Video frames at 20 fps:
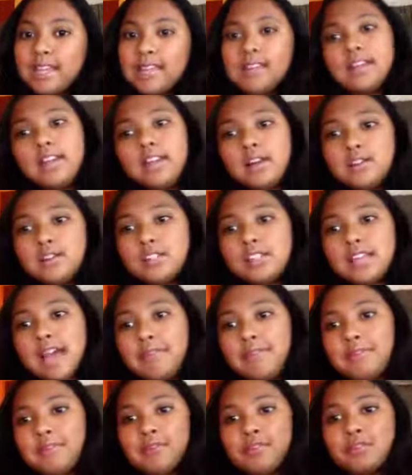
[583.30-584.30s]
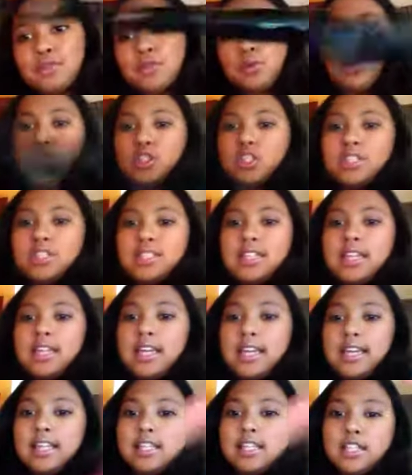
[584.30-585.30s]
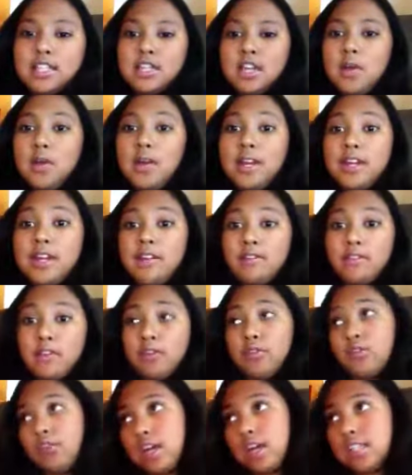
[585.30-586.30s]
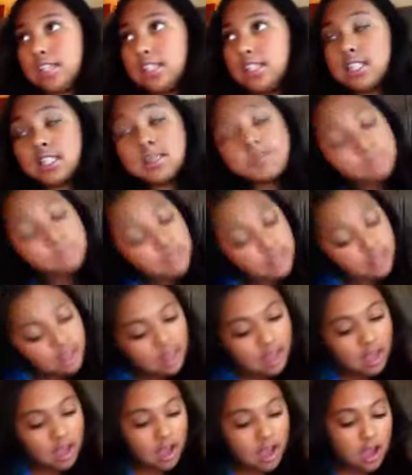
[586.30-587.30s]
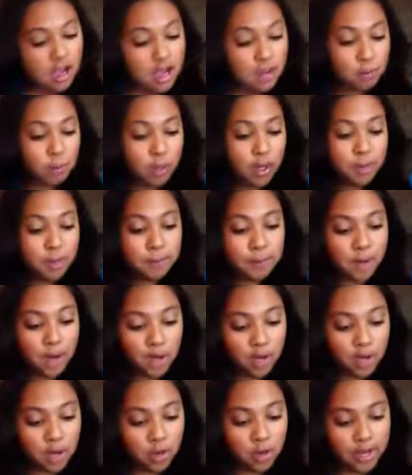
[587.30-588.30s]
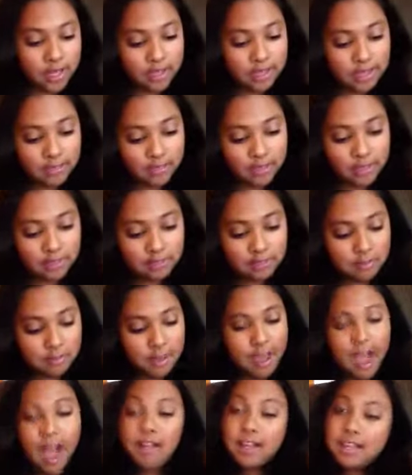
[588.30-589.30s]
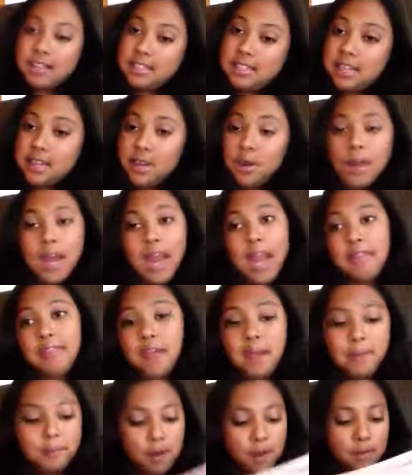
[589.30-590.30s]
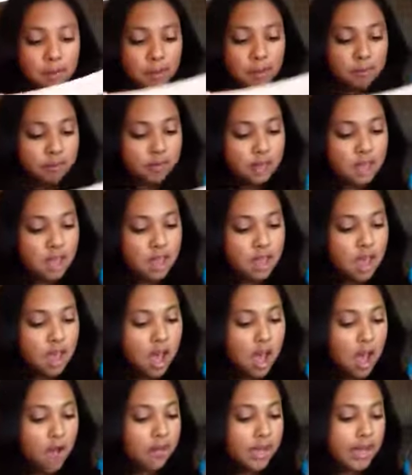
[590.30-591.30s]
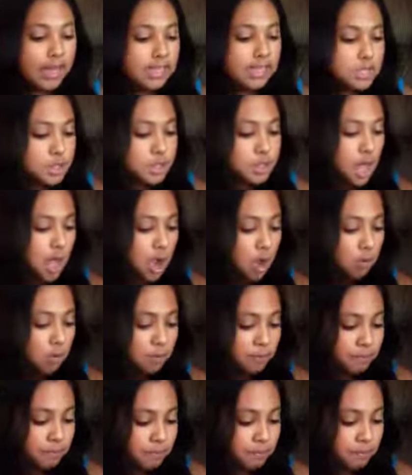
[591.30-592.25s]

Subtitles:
you know, just have it for school just in case, you know, any of your friends want to borrow it and never give it back, because I know I had that problem. Okay, so